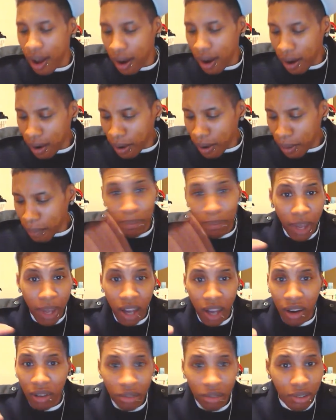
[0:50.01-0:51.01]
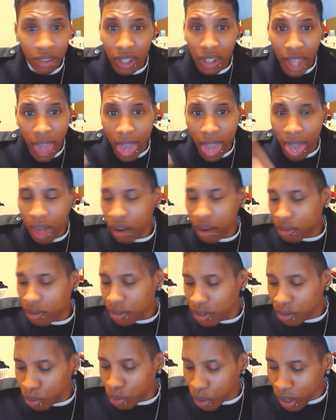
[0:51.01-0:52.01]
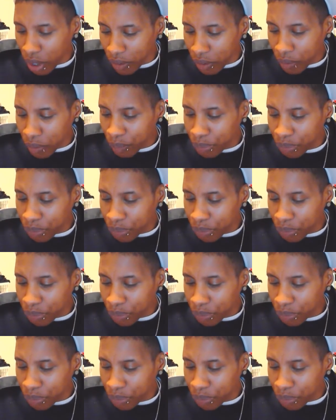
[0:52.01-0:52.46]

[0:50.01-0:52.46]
Um, male, hey, whatever.